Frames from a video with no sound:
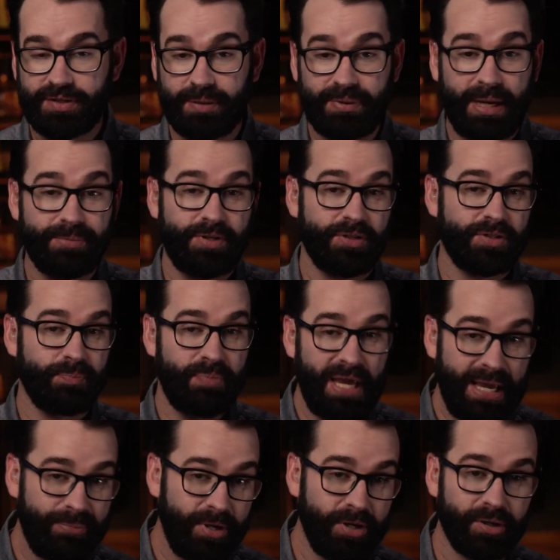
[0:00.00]
Sometimes there's a
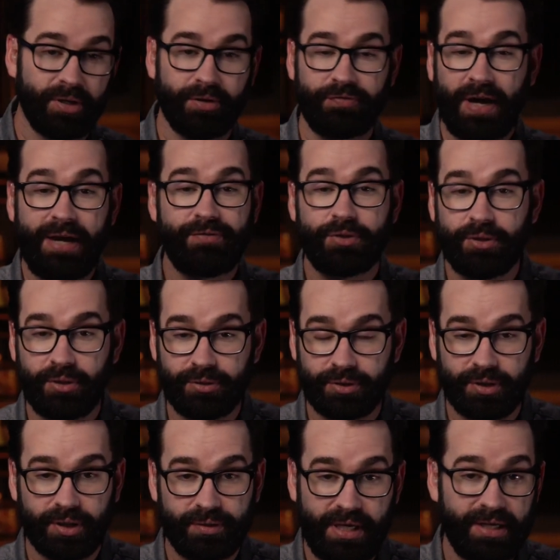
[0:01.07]
baby or a five-year-old
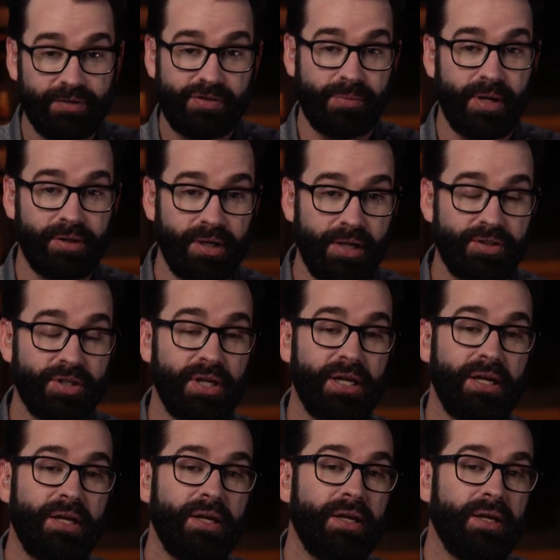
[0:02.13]
or a kid of some other age.
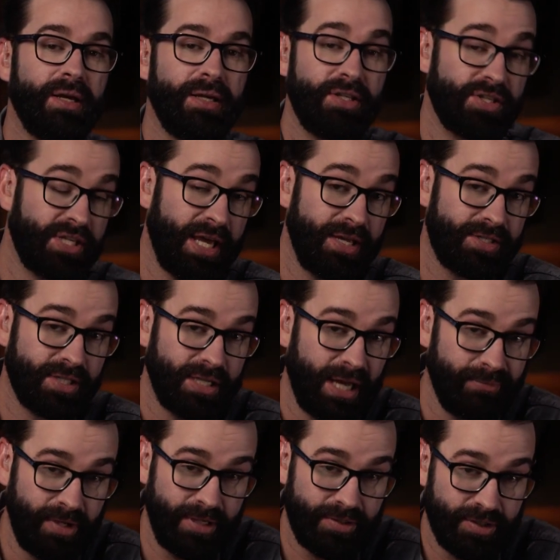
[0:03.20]
In this case, the
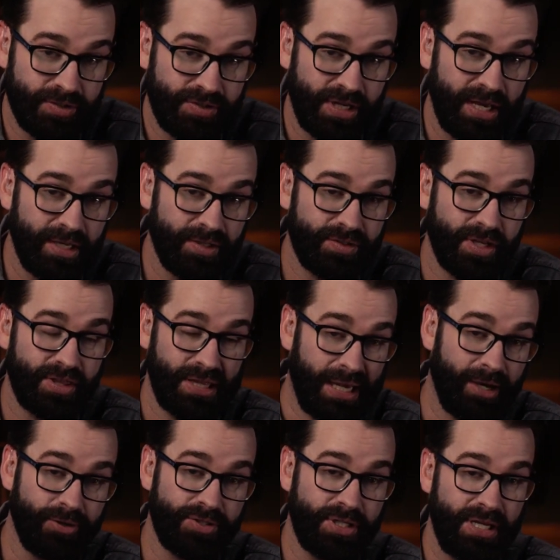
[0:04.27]
commenter says
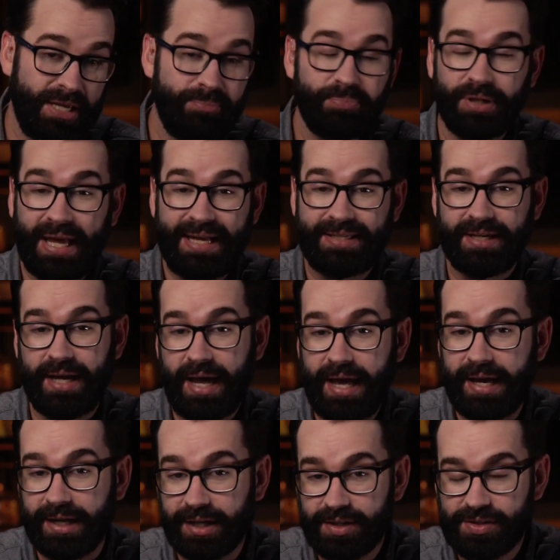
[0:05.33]
1,000 implanted
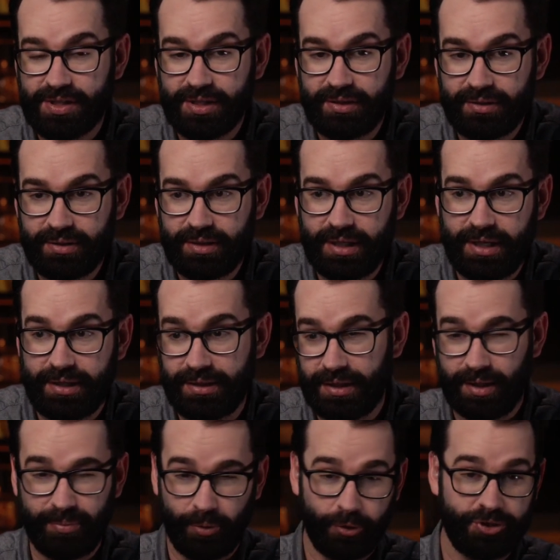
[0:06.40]
eggs in
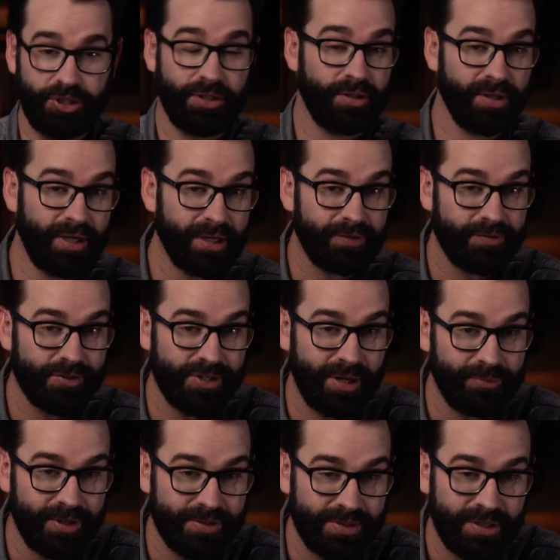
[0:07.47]
an abortion clinic for
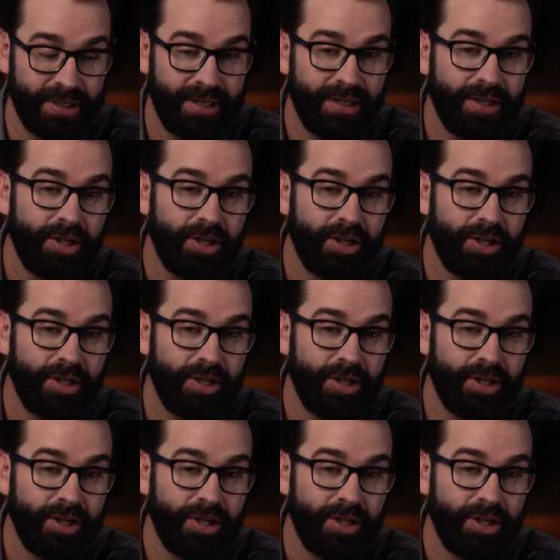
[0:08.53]
some reason.